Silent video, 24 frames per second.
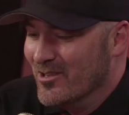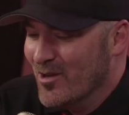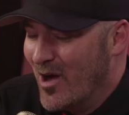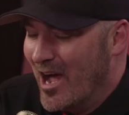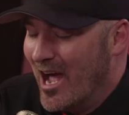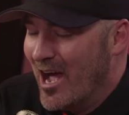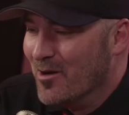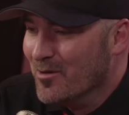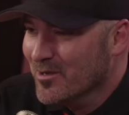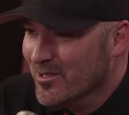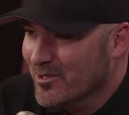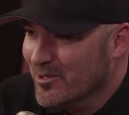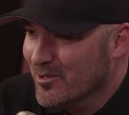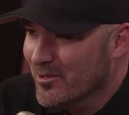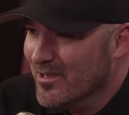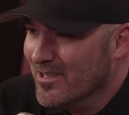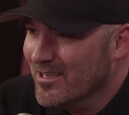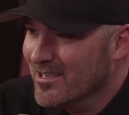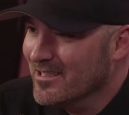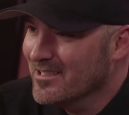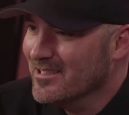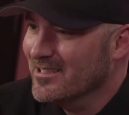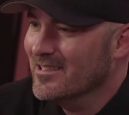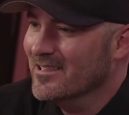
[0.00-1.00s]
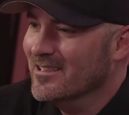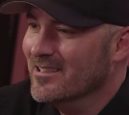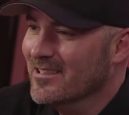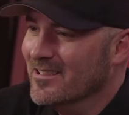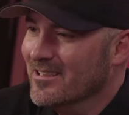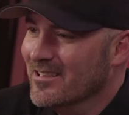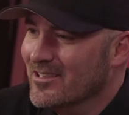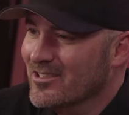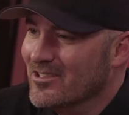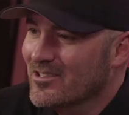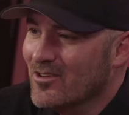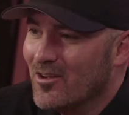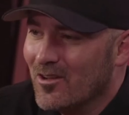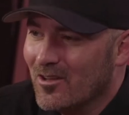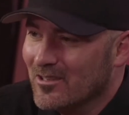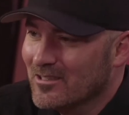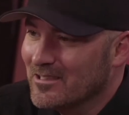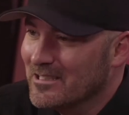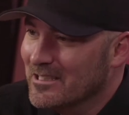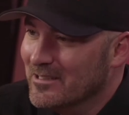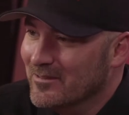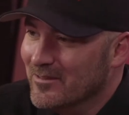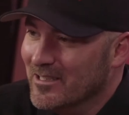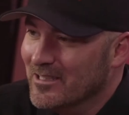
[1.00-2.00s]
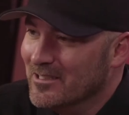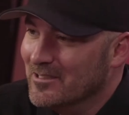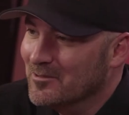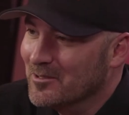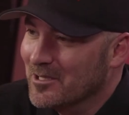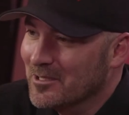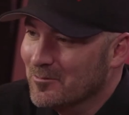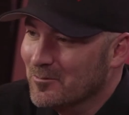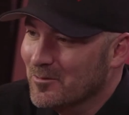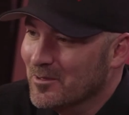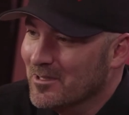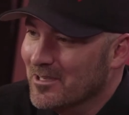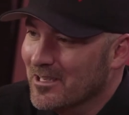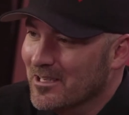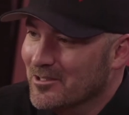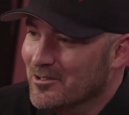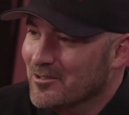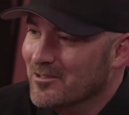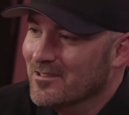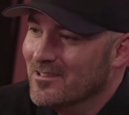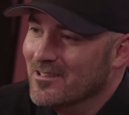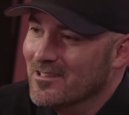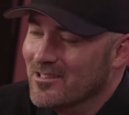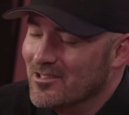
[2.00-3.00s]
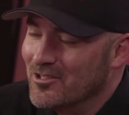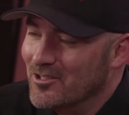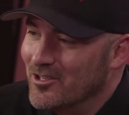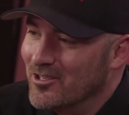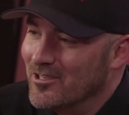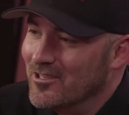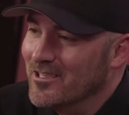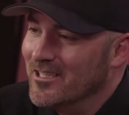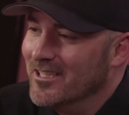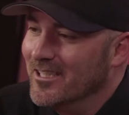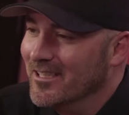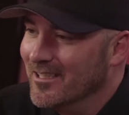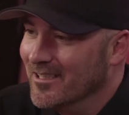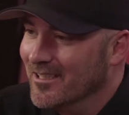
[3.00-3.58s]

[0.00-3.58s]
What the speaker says: how did you get into installing TVs? Like, what led you to this journey?